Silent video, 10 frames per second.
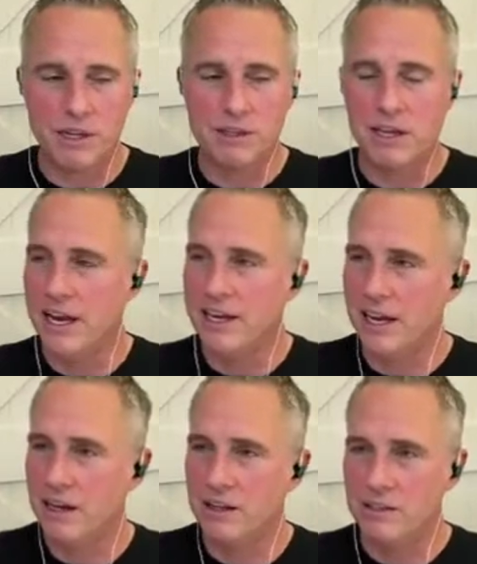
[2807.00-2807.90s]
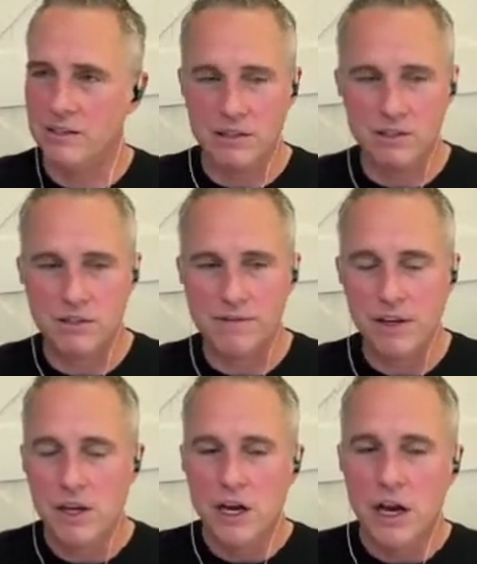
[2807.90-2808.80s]
about the ADL and and stuff.
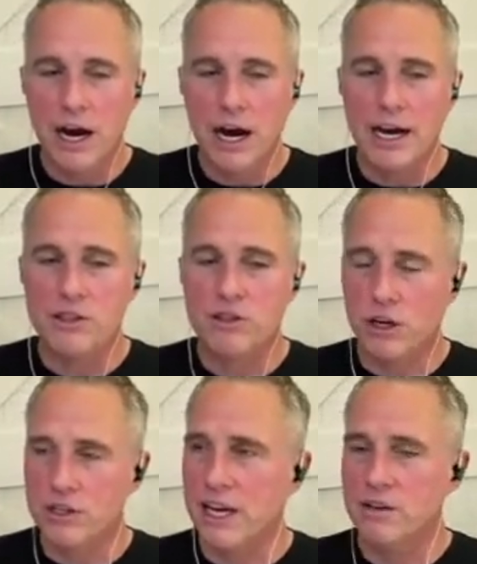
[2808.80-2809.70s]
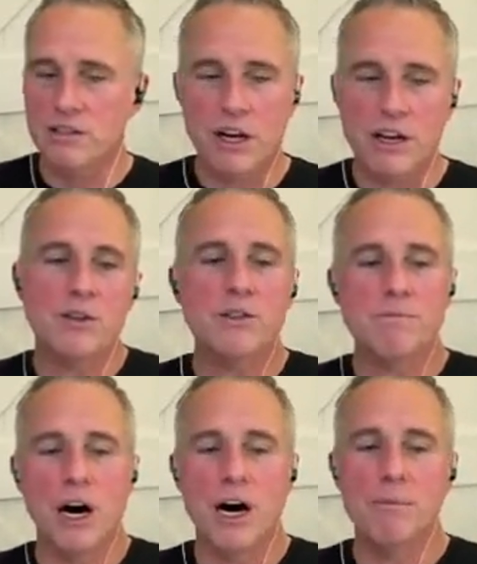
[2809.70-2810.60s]
Uh, it starts out he's talking to
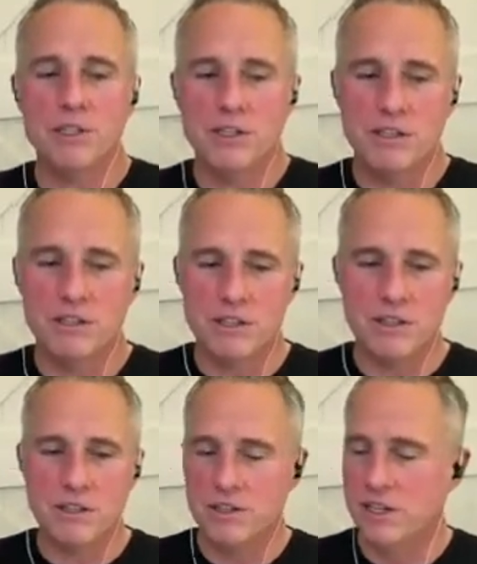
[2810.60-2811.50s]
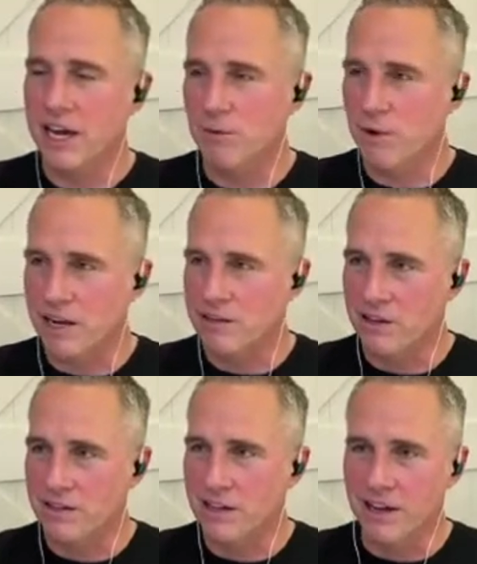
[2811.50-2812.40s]
his mom, and she's just she kind of rags
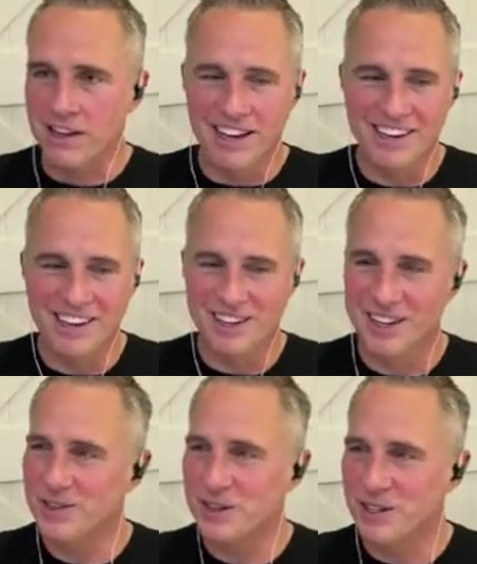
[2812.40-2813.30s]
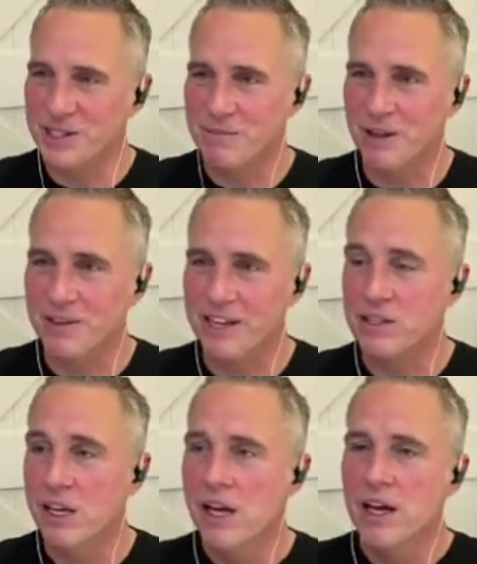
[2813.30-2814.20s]
on, on Israel and some other
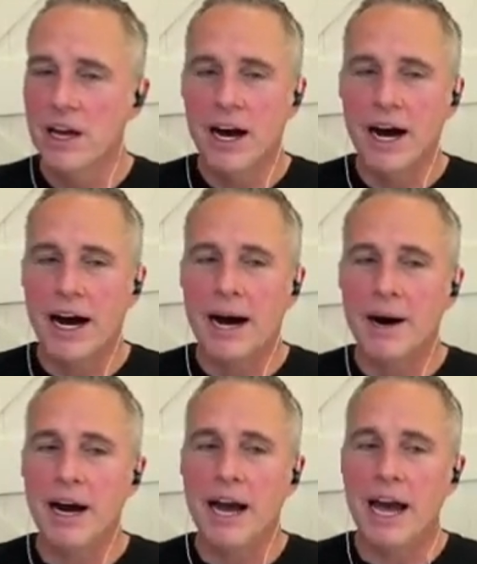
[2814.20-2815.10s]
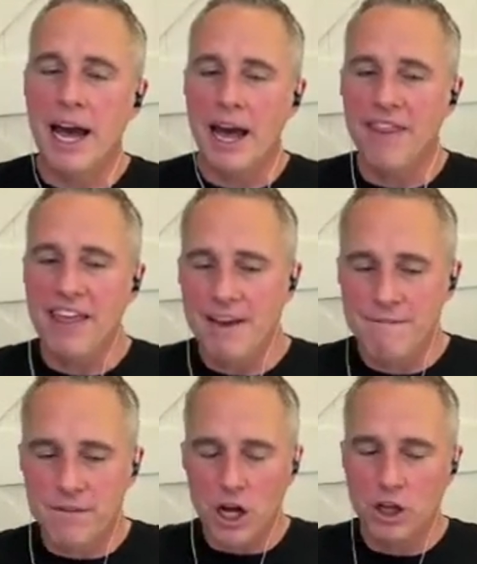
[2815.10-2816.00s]
things uh,
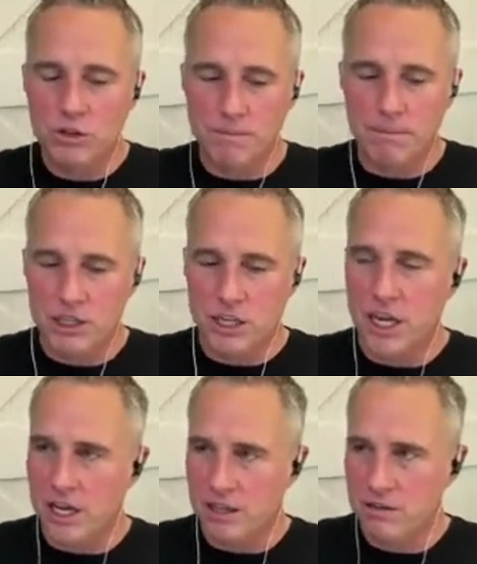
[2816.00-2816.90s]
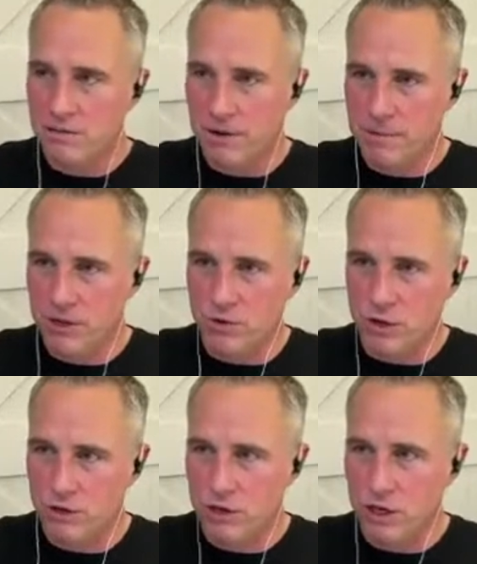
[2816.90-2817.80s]
he follows a bunch of kids from
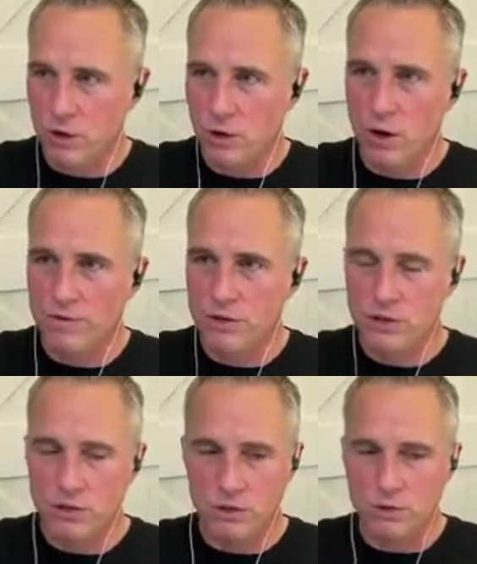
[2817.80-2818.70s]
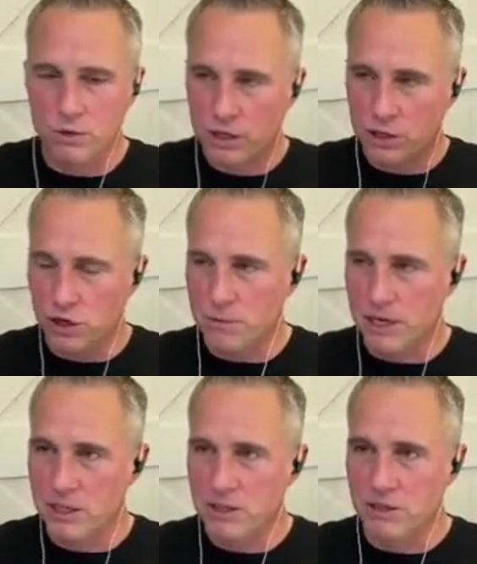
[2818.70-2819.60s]
Israel that go over to
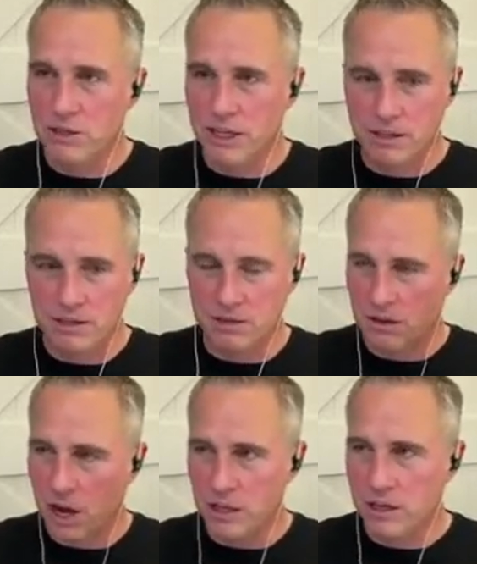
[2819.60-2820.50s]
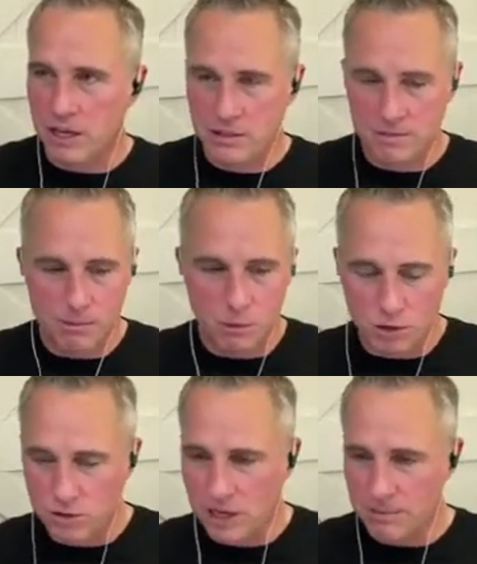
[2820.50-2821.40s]
Germany to like you know Holocaust
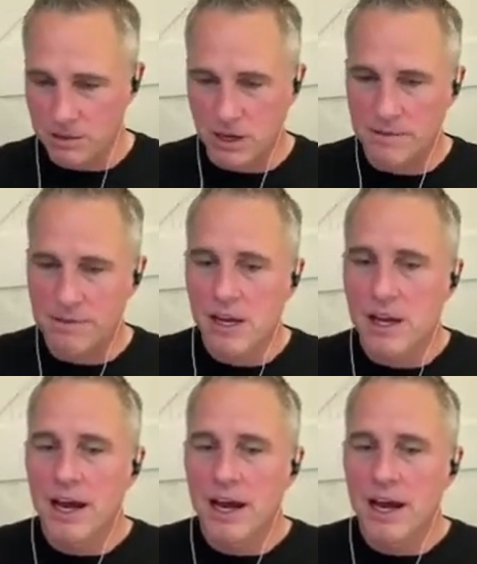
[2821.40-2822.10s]
memorial type of stuff,